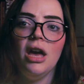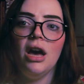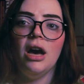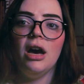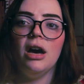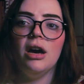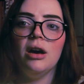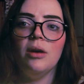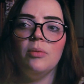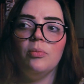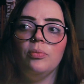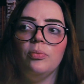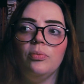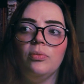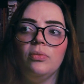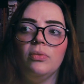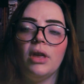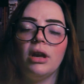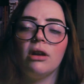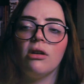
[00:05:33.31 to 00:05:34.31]

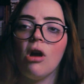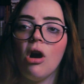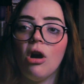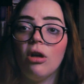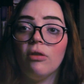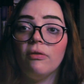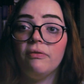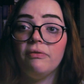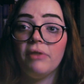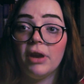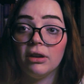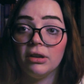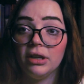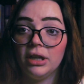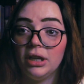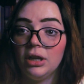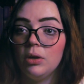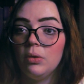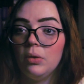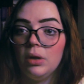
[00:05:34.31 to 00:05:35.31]
They're all
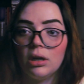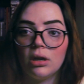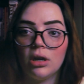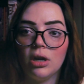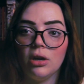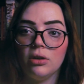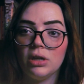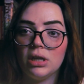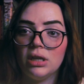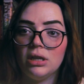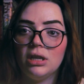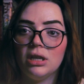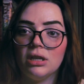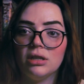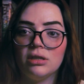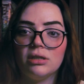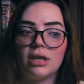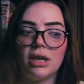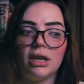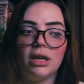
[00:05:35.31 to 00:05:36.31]
very queer coded.
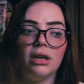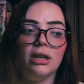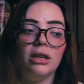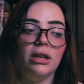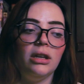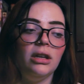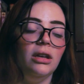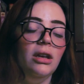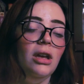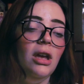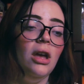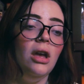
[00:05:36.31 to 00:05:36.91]
There's like a